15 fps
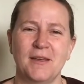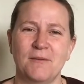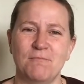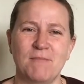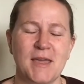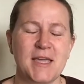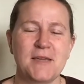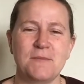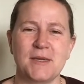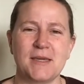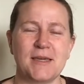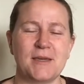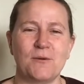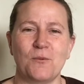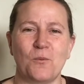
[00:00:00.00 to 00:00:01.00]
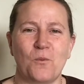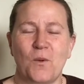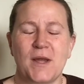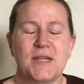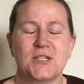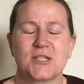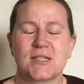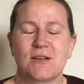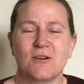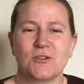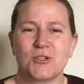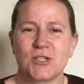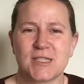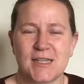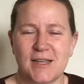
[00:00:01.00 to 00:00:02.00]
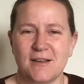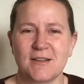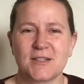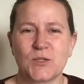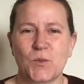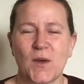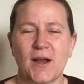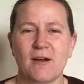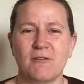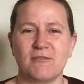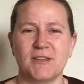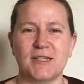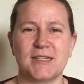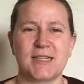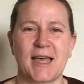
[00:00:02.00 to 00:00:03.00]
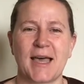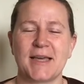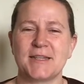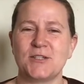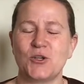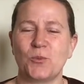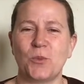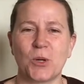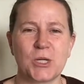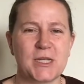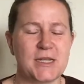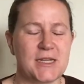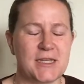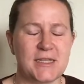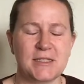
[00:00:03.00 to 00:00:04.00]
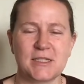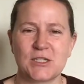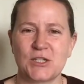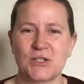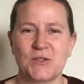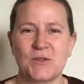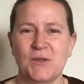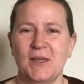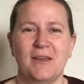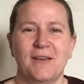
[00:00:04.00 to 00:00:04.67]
maybe we just consciously aren't aware of it and your body needs to